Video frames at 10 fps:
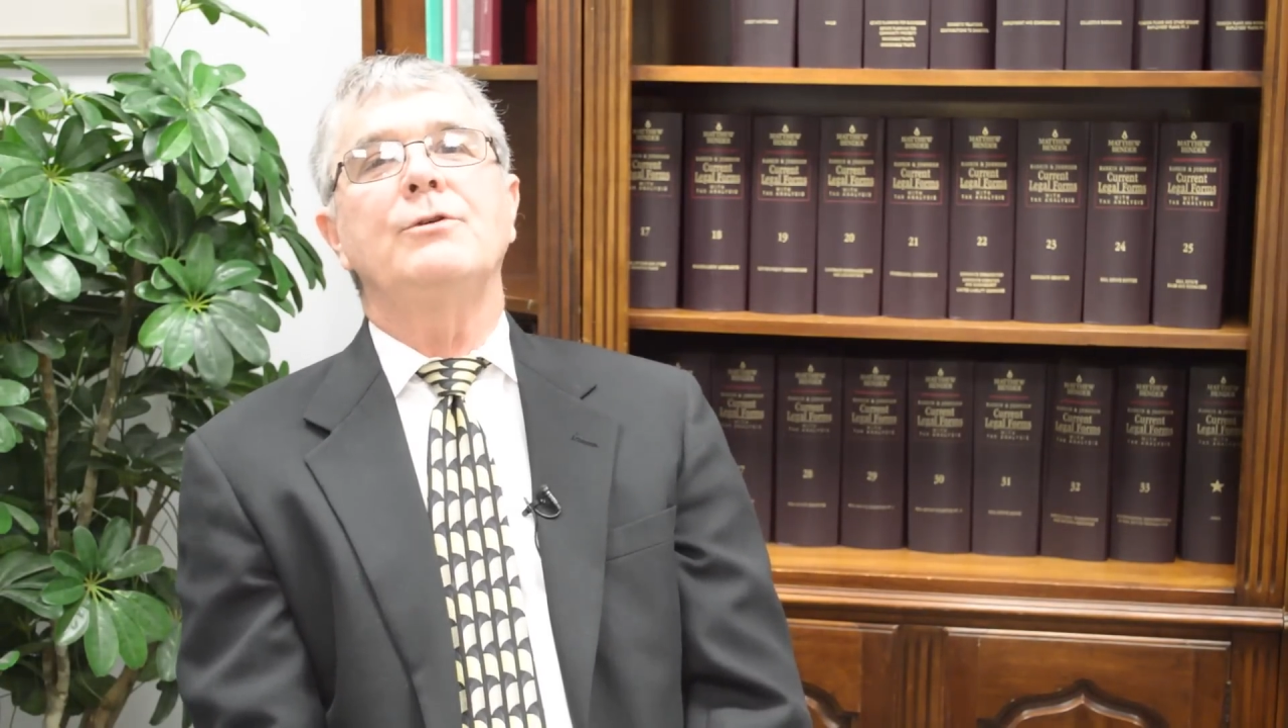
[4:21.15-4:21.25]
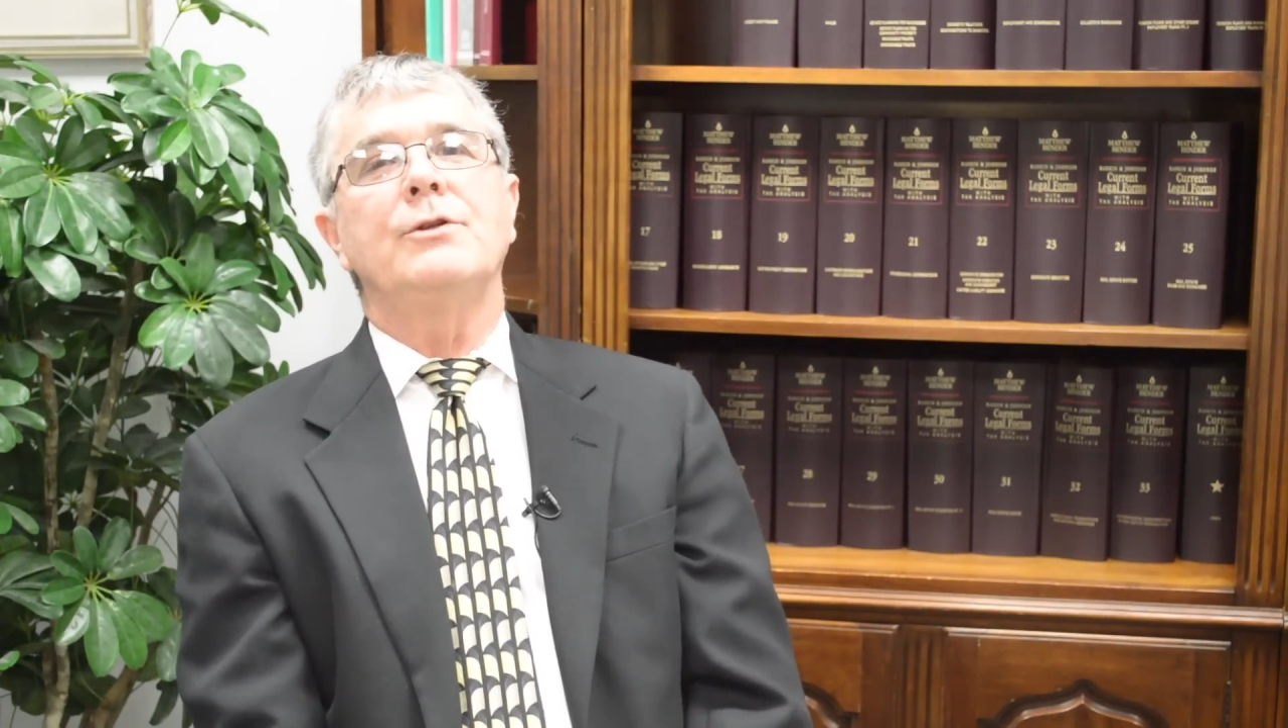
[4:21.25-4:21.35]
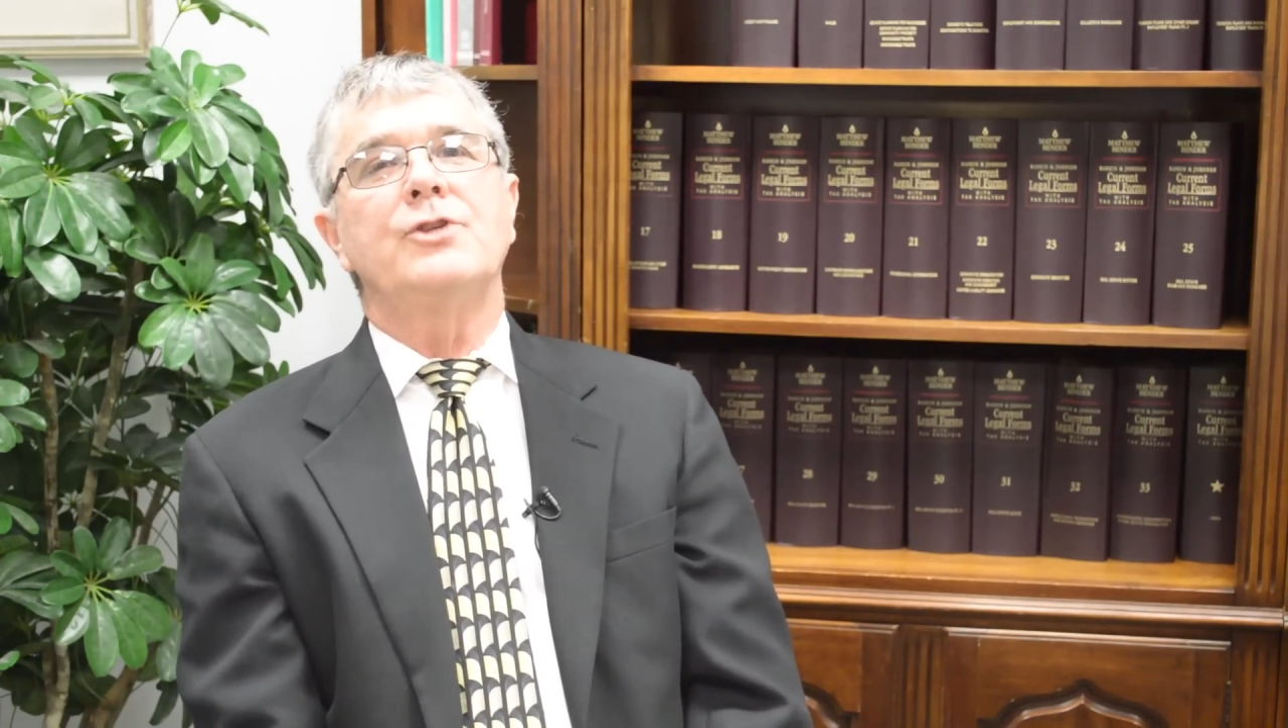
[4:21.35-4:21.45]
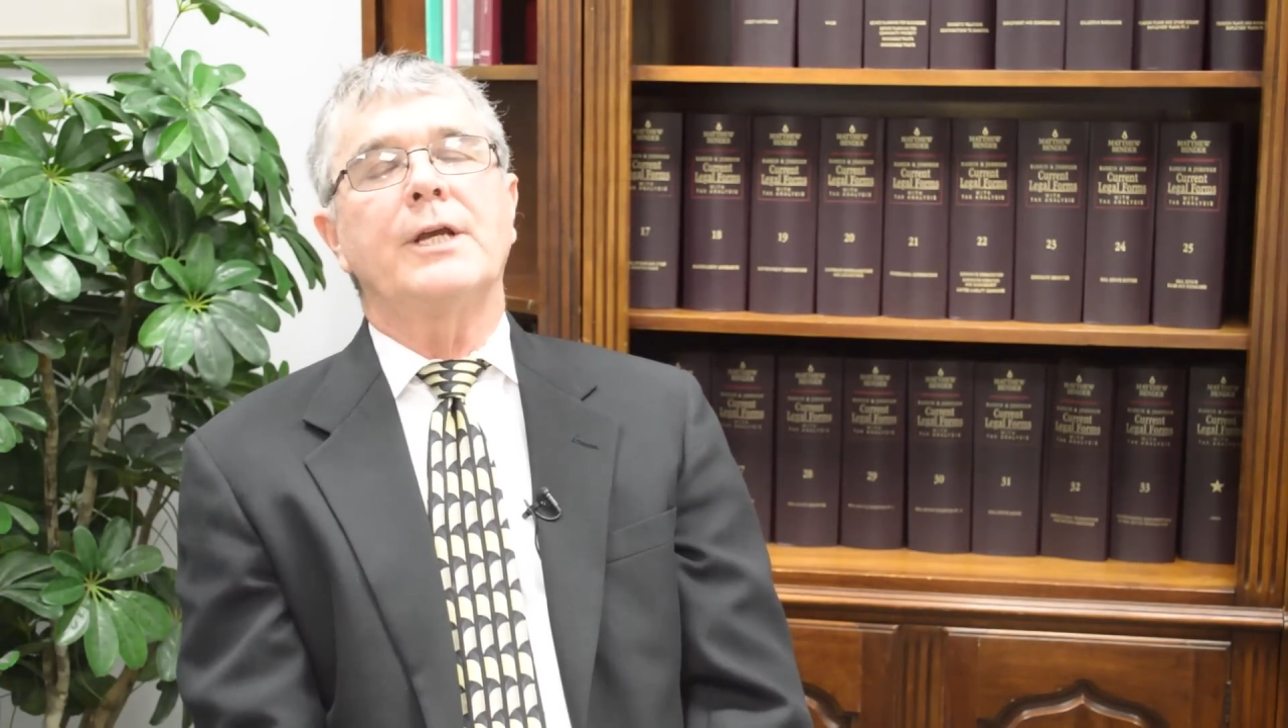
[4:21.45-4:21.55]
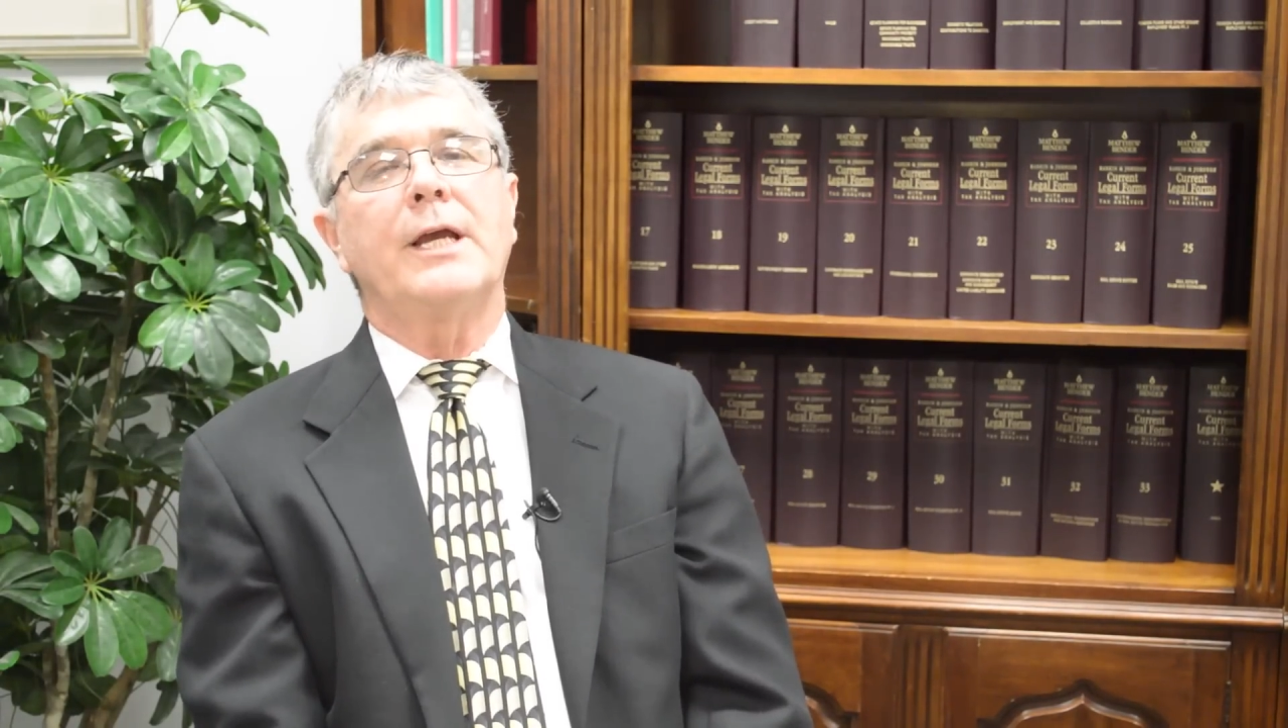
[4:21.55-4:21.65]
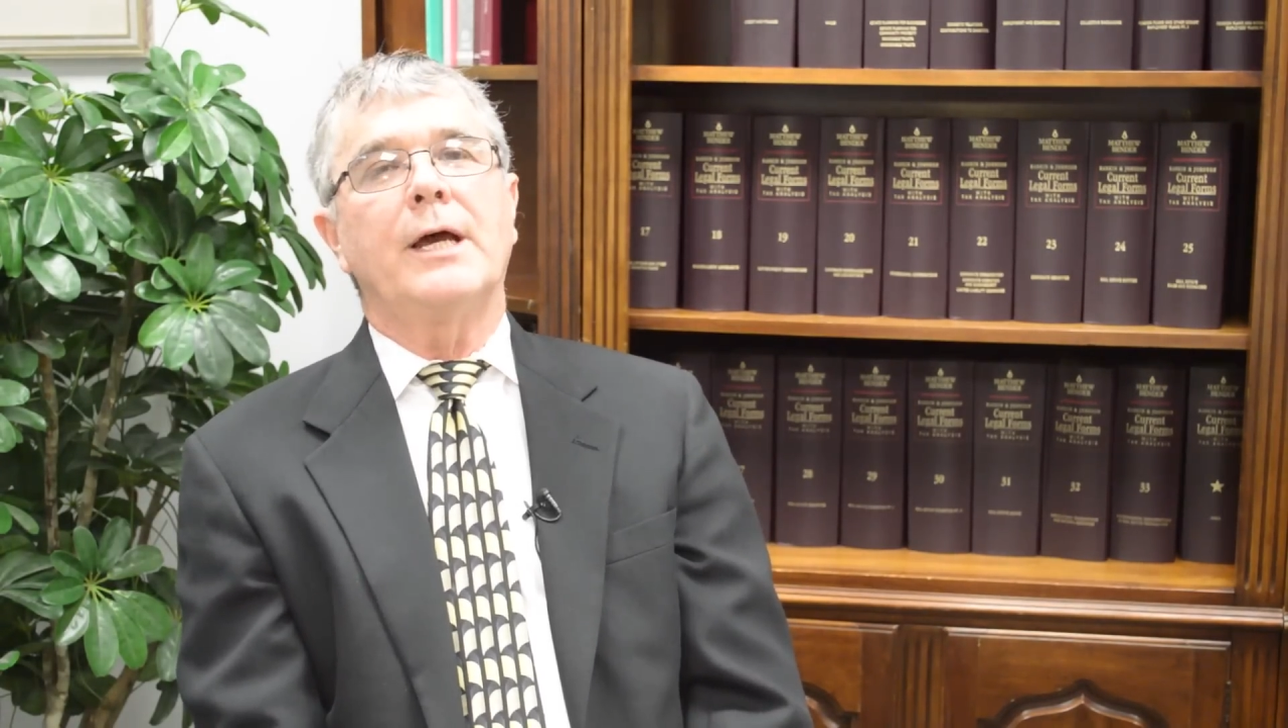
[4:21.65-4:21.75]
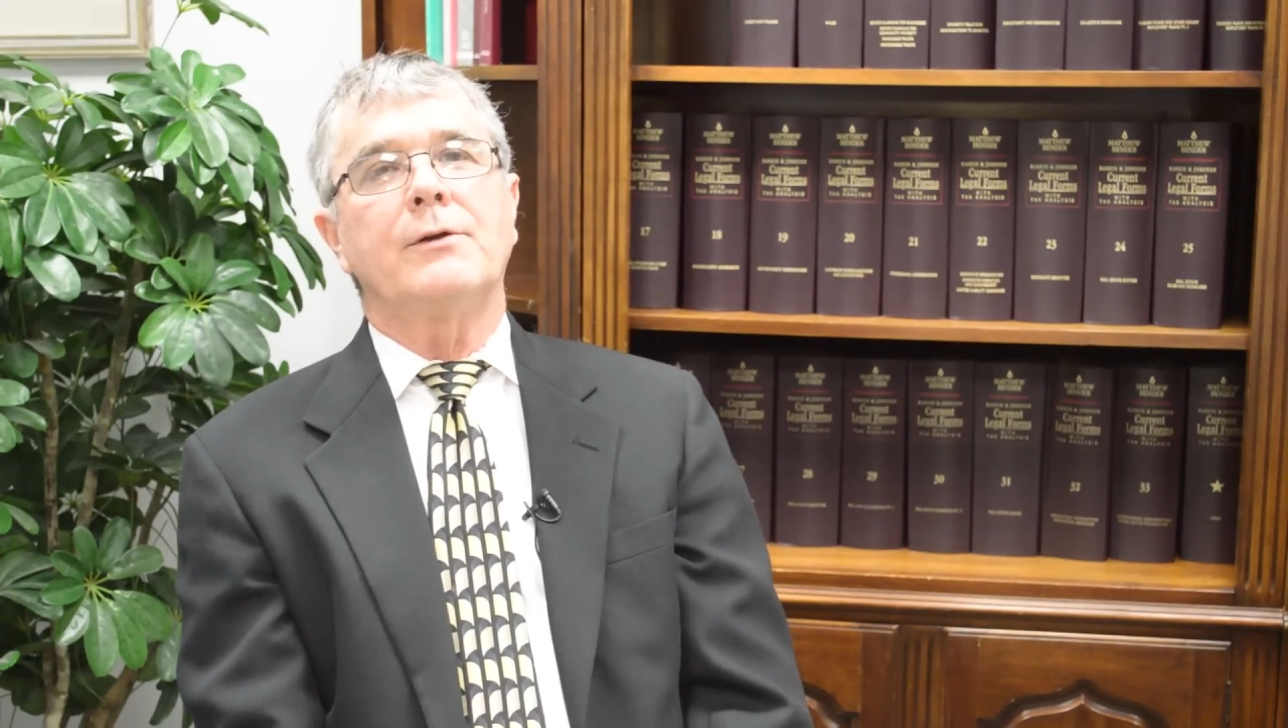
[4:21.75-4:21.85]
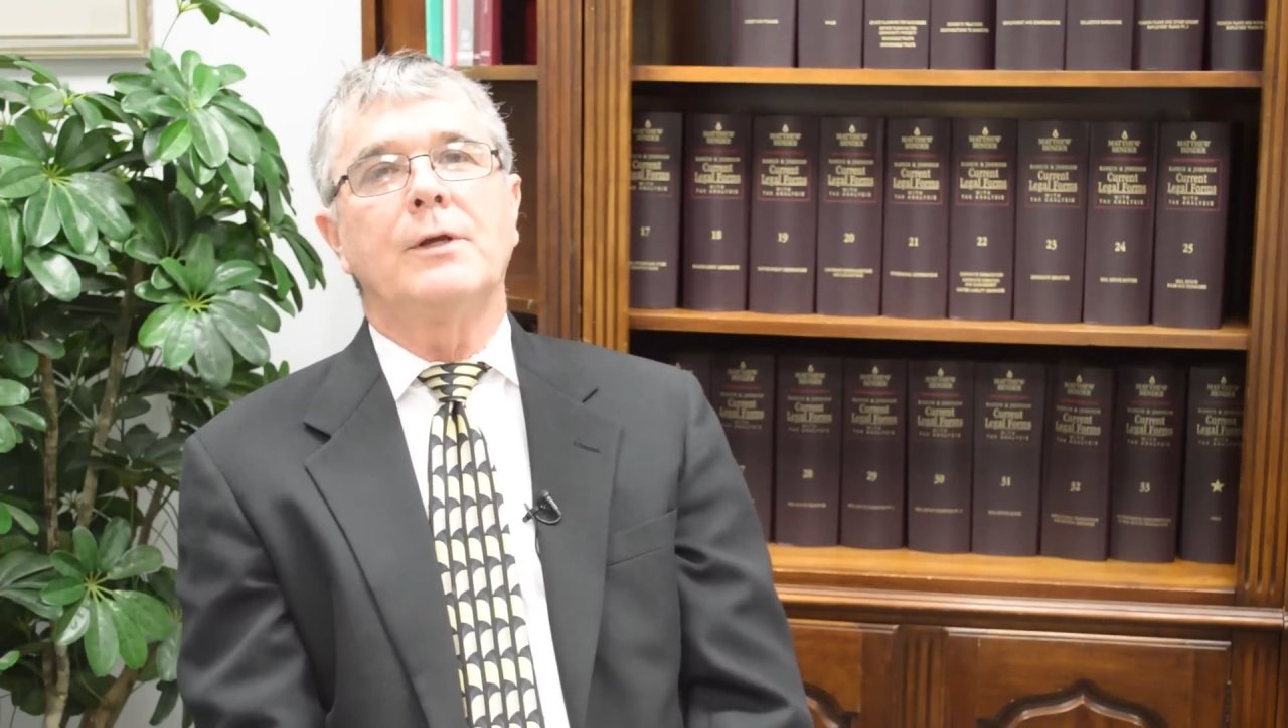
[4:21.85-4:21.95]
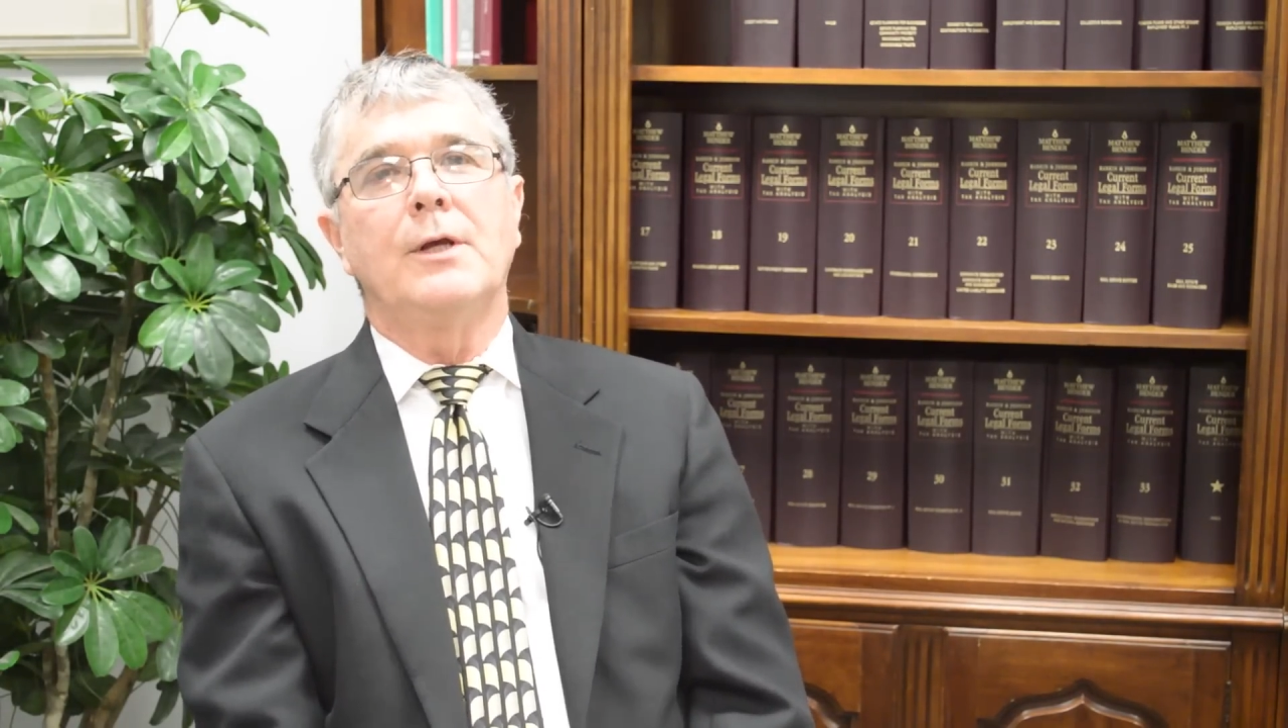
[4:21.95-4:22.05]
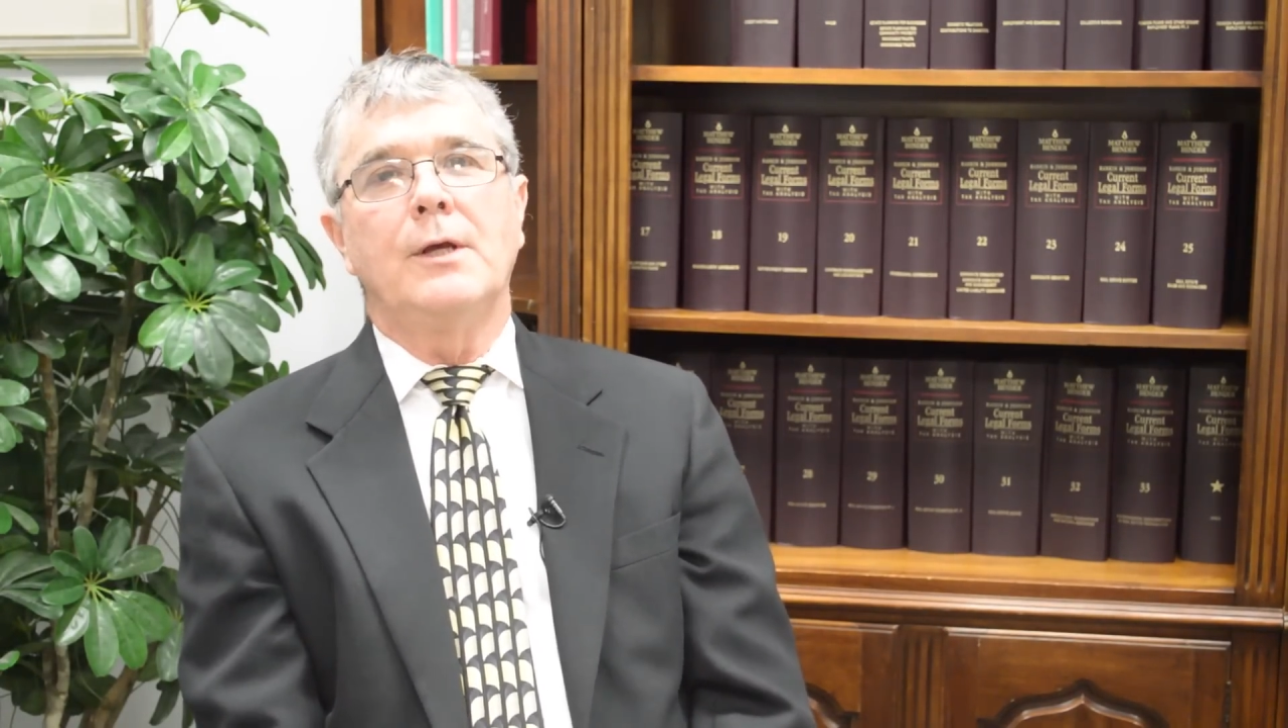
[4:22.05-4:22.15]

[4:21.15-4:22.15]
to check out